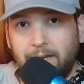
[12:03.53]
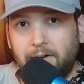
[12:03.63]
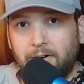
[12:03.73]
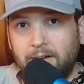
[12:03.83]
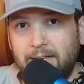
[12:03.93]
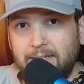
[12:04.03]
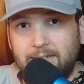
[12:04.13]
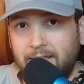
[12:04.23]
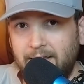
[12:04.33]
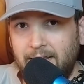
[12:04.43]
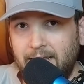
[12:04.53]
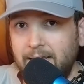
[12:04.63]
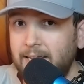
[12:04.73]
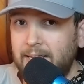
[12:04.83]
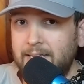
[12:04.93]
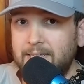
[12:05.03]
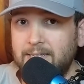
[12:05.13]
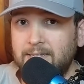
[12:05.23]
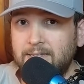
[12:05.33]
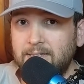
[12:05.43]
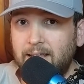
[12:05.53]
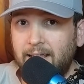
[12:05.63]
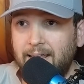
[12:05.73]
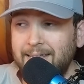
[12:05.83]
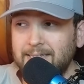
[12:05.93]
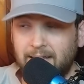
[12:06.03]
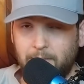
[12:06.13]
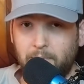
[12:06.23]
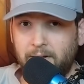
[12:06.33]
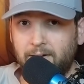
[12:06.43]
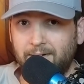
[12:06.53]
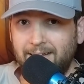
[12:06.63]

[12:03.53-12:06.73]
here is that he is a hit scan player.